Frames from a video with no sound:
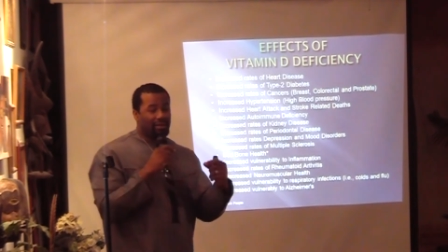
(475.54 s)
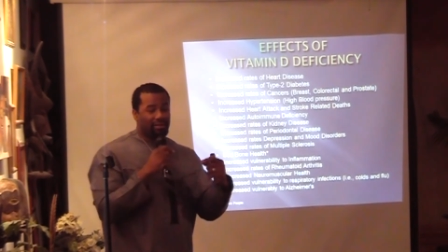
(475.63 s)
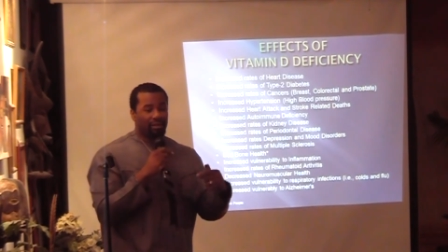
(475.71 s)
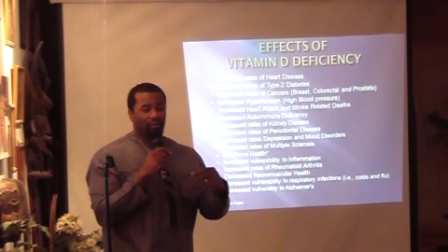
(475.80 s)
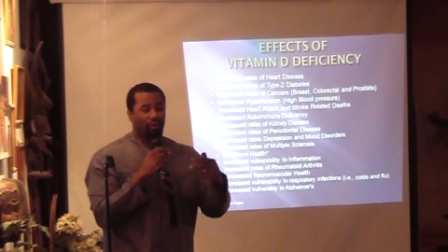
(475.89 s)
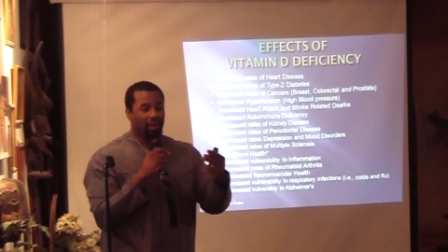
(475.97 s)

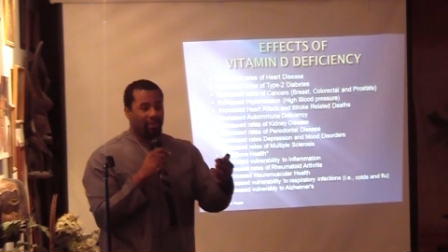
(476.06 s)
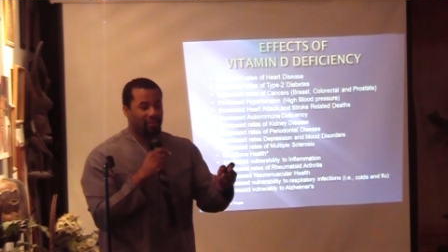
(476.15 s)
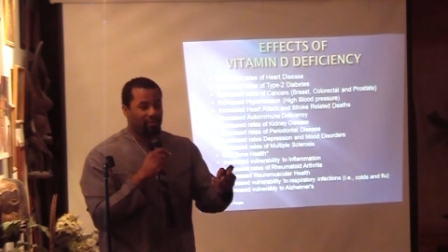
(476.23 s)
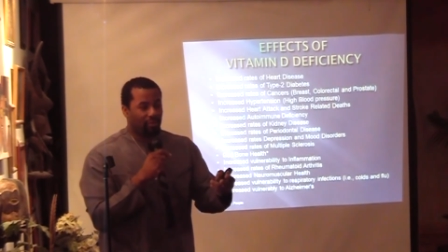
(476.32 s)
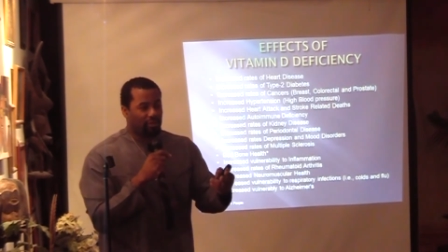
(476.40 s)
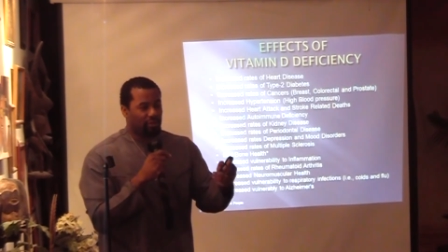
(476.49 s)
because of
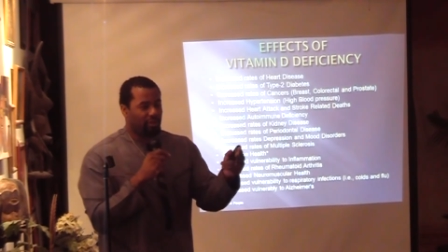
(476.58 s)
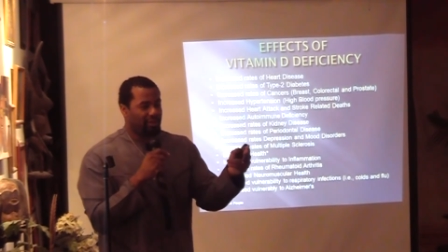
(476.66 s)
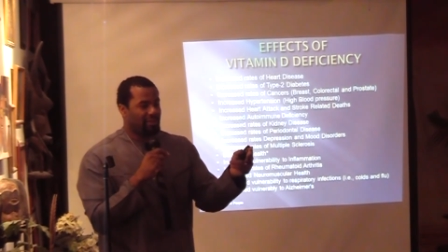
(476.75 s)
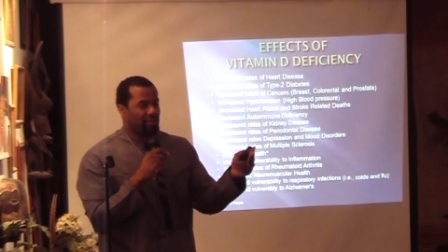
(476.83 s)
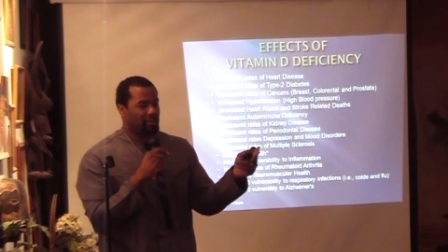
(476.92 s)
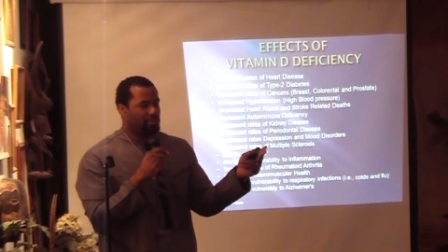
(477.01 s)
what? What was the
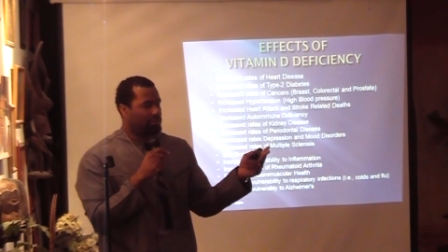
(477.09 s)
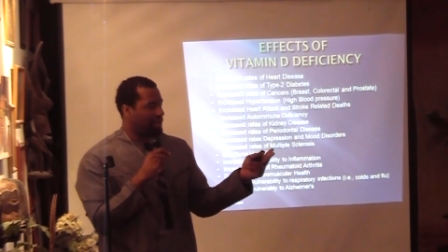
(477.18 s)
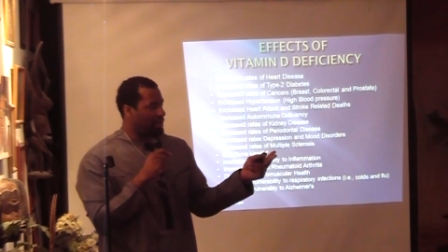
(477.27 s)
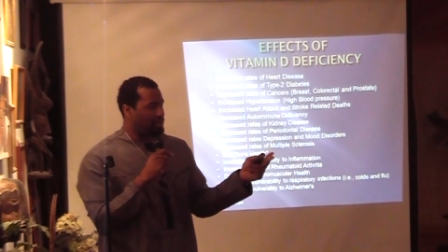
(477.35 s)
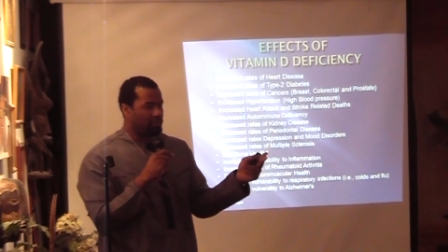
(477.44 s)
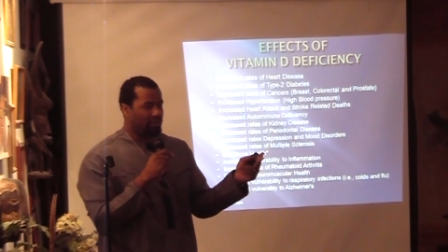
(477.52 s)
reason they used to
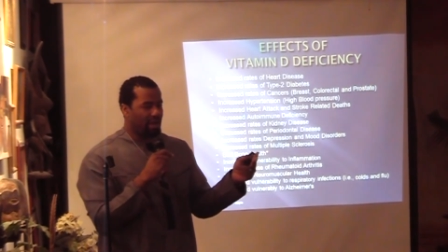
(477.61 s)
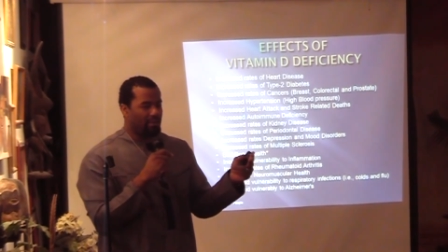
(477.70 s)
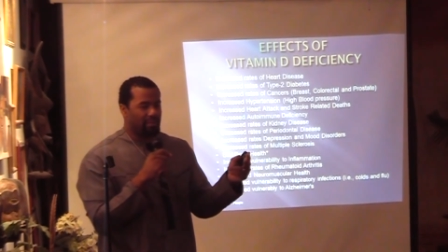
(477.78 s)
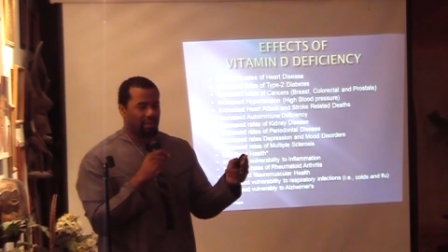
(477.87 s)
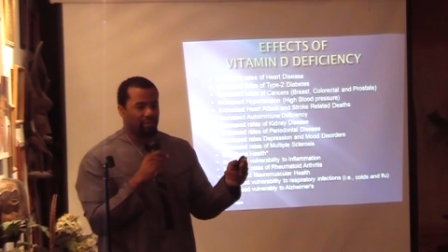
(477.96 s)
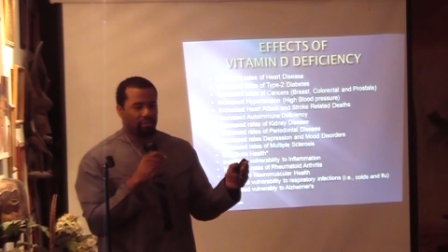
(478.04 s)
tell us
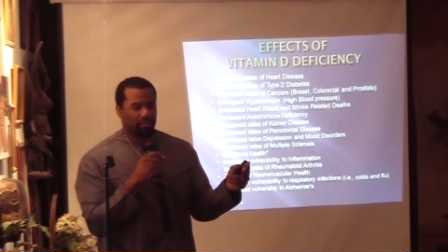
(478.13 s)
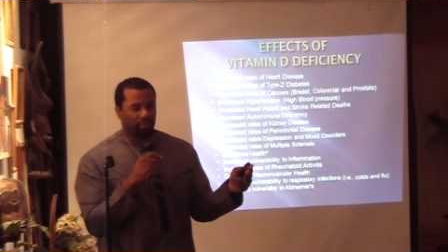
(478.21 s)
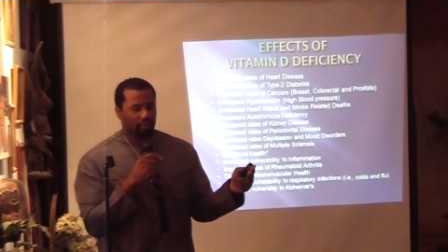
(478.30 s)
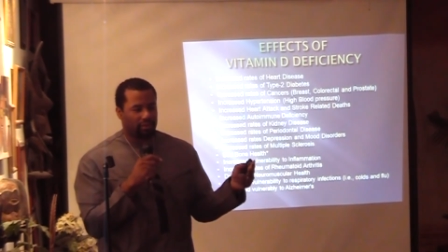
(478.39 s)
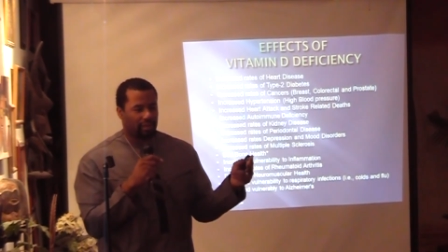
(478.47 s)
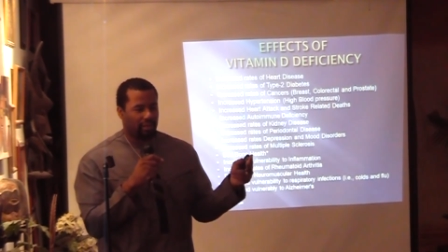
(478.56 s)
vitamin D was
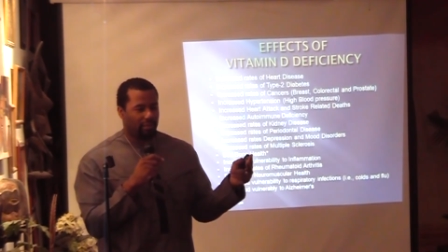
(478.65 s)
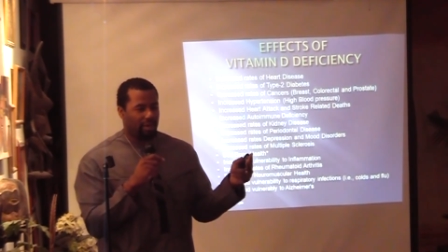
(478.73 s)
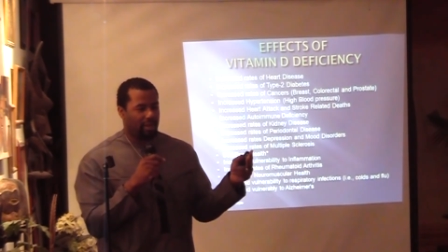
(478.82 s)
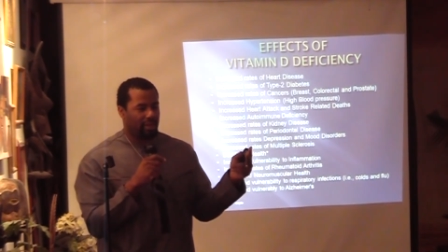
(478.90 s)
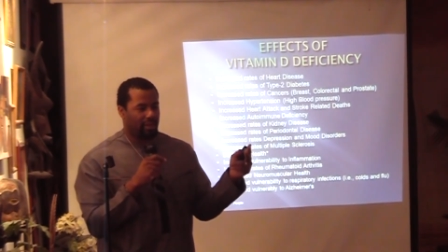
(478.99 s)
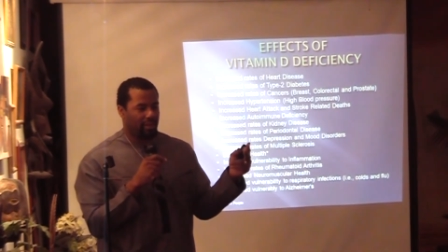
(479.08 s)
important? It was
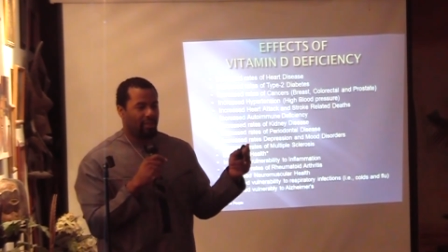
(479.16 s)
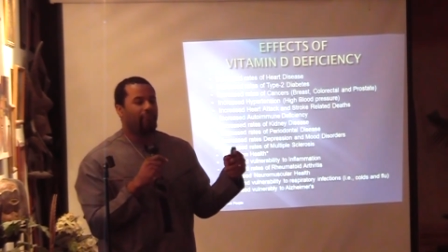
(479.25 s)
like,